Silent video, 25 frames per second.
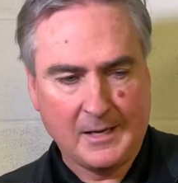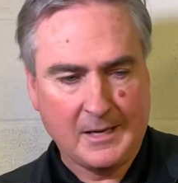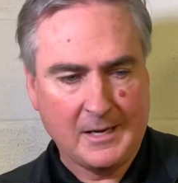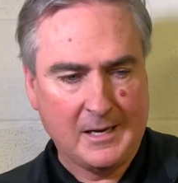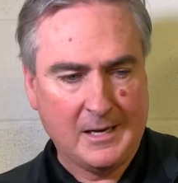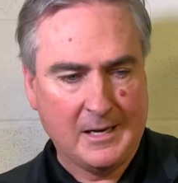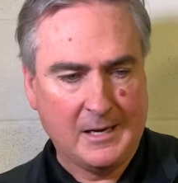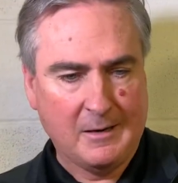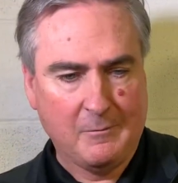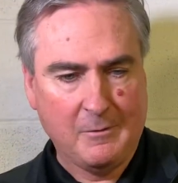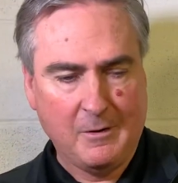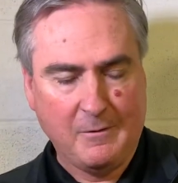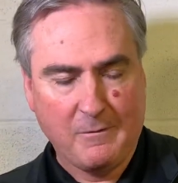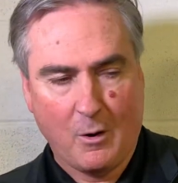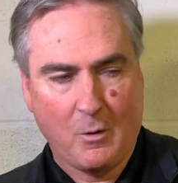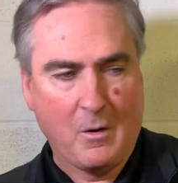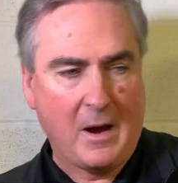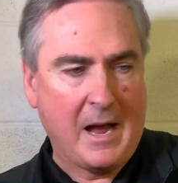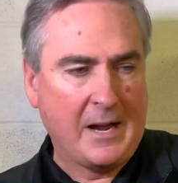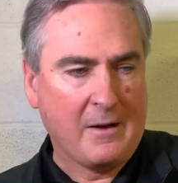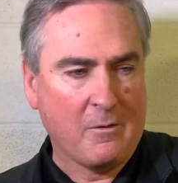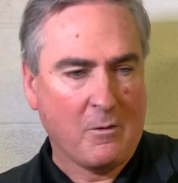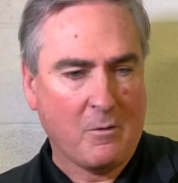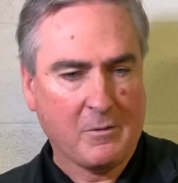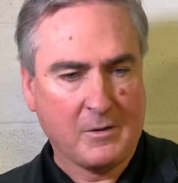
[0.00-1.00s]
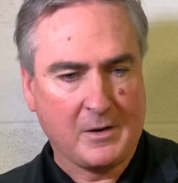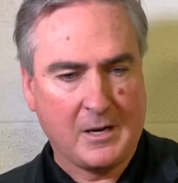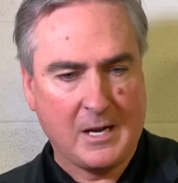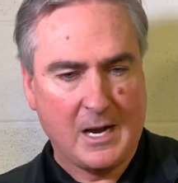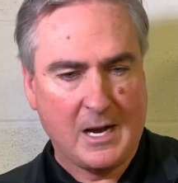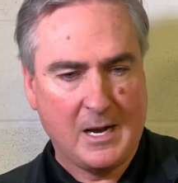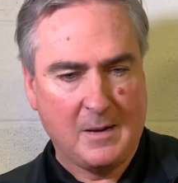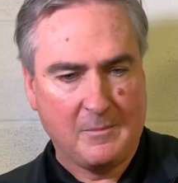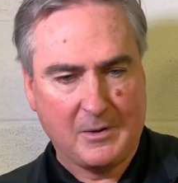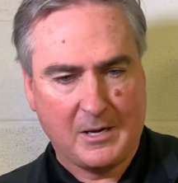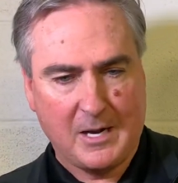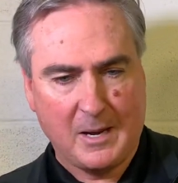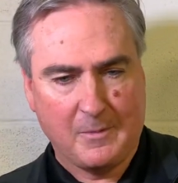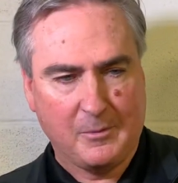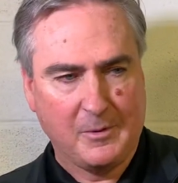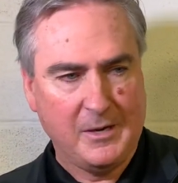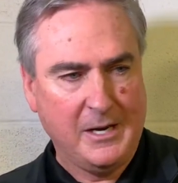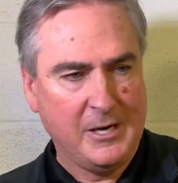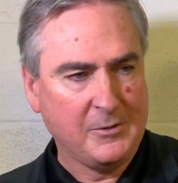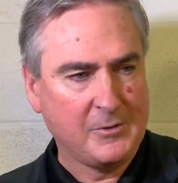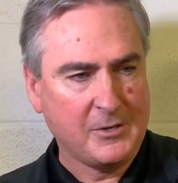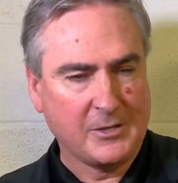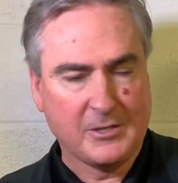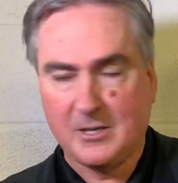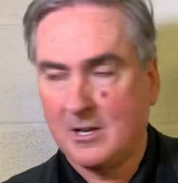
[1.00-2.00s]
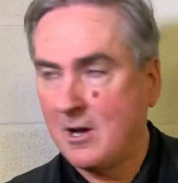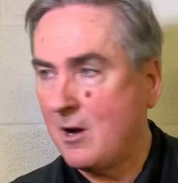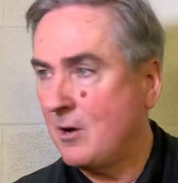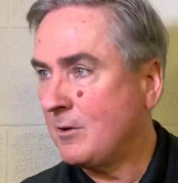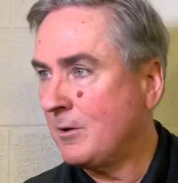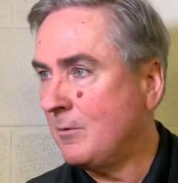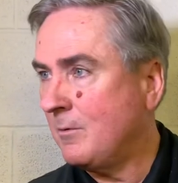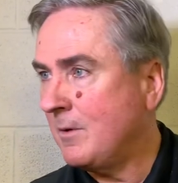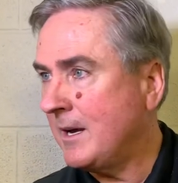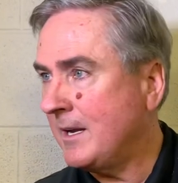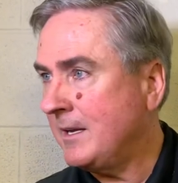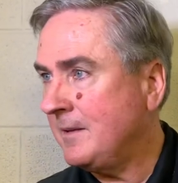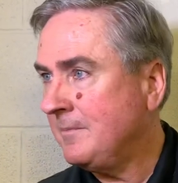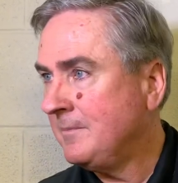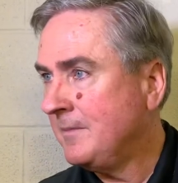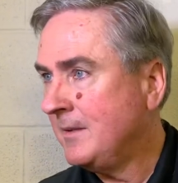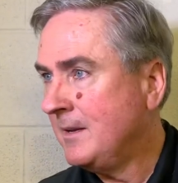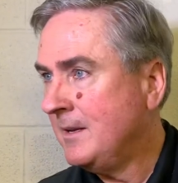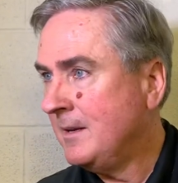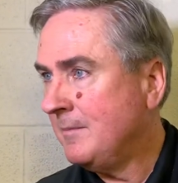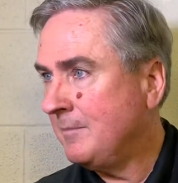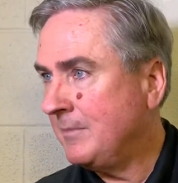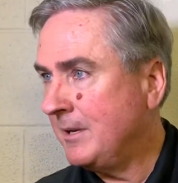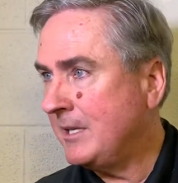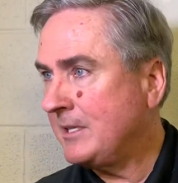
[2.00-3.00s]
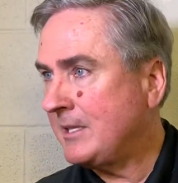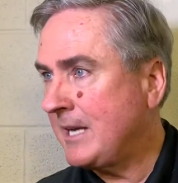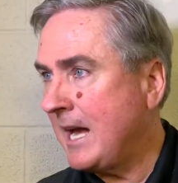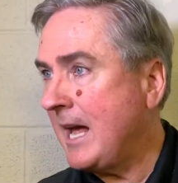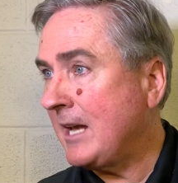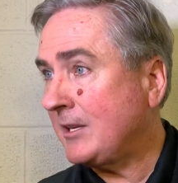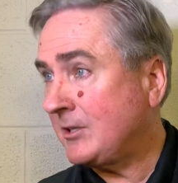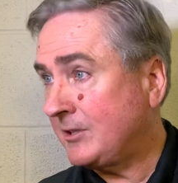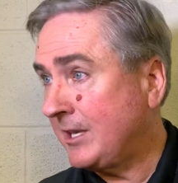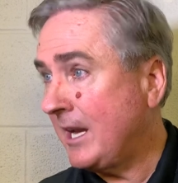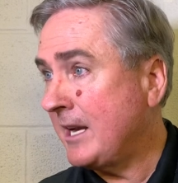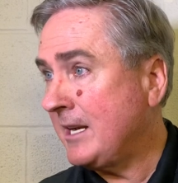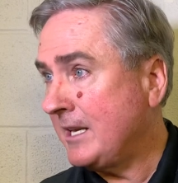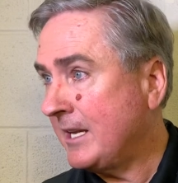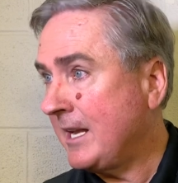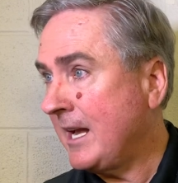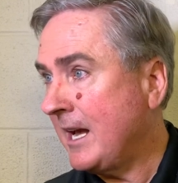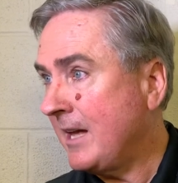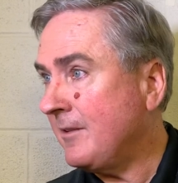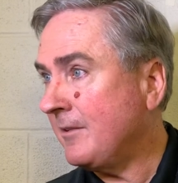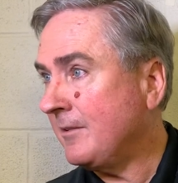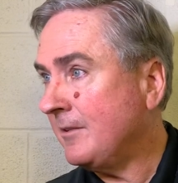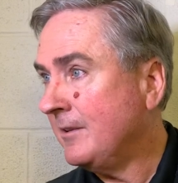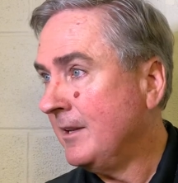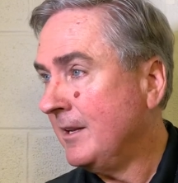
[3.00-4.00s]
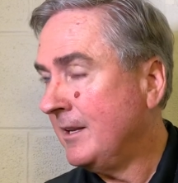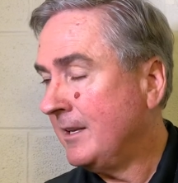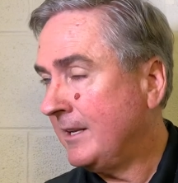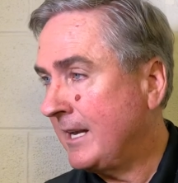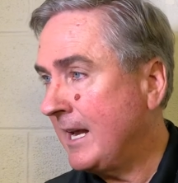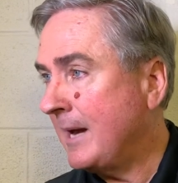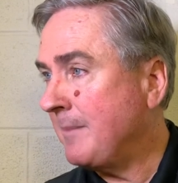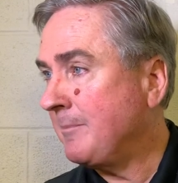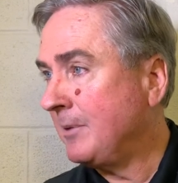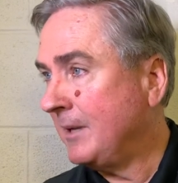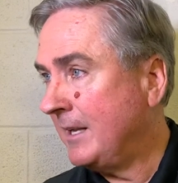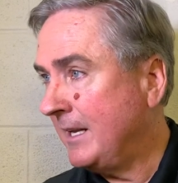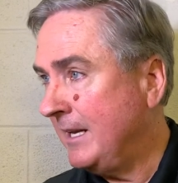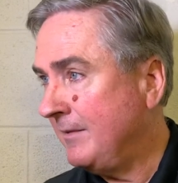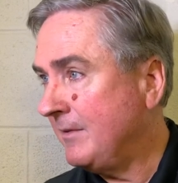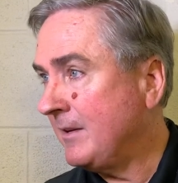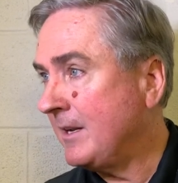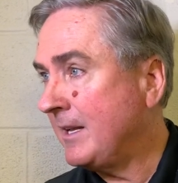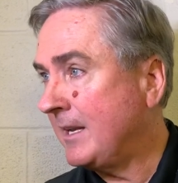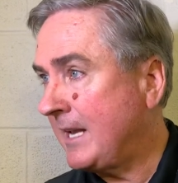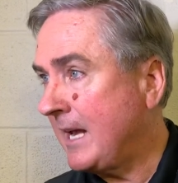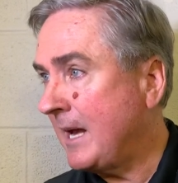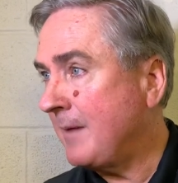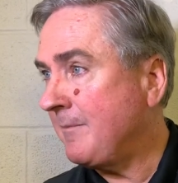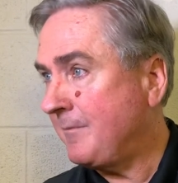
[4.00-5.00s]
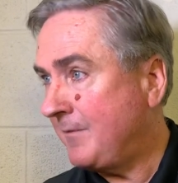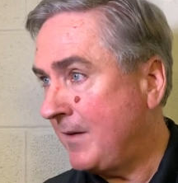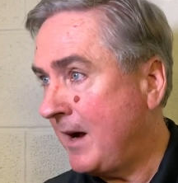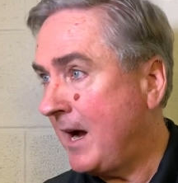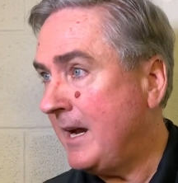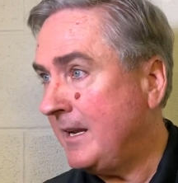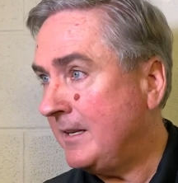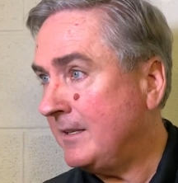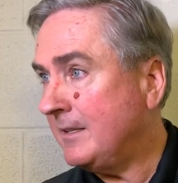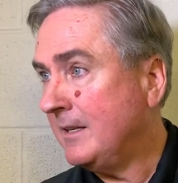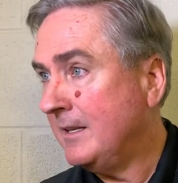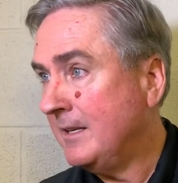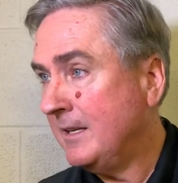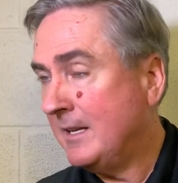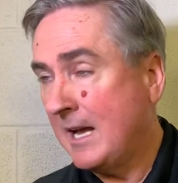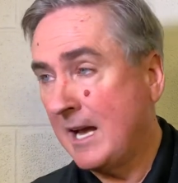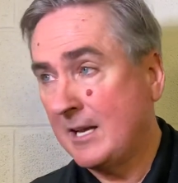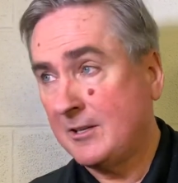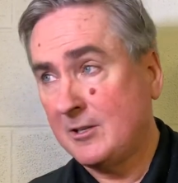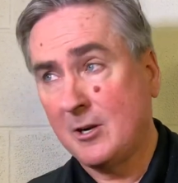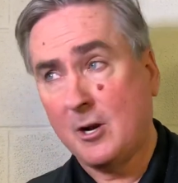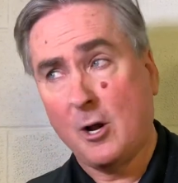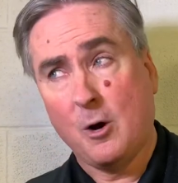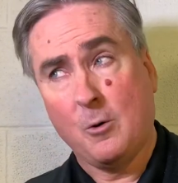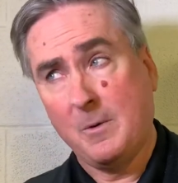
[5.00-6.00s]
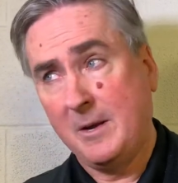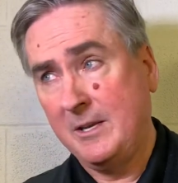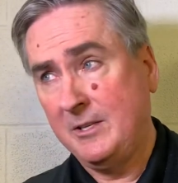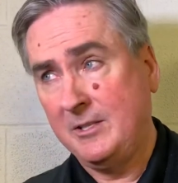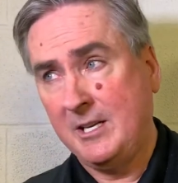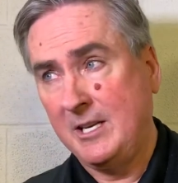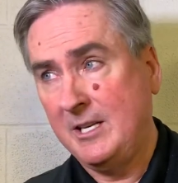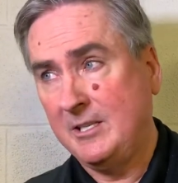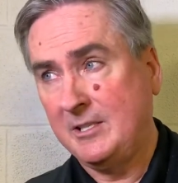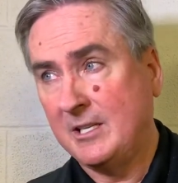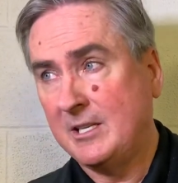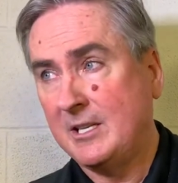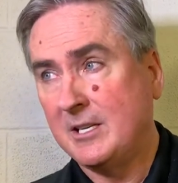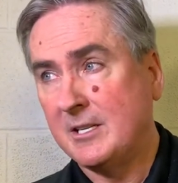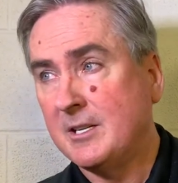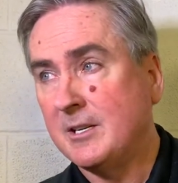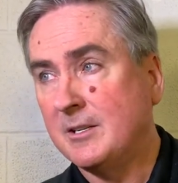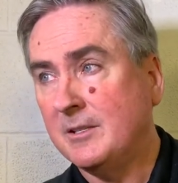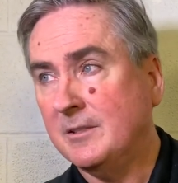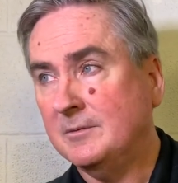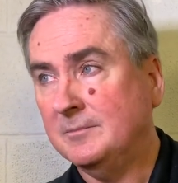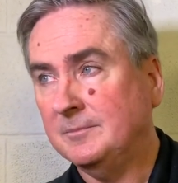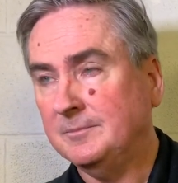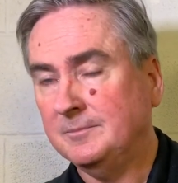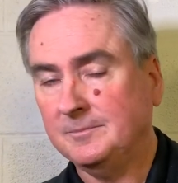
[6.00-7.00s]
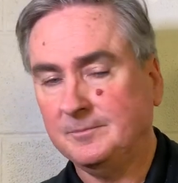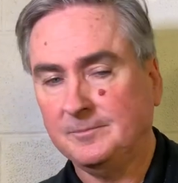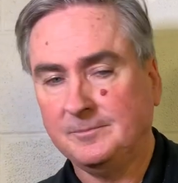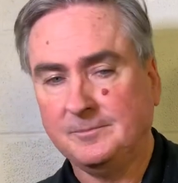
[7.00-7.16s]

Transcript: Uh, we've all had to overcome a couple of injuries along the way. But these guys stayed together, kept believing and kept fighting. That's not always easy to do.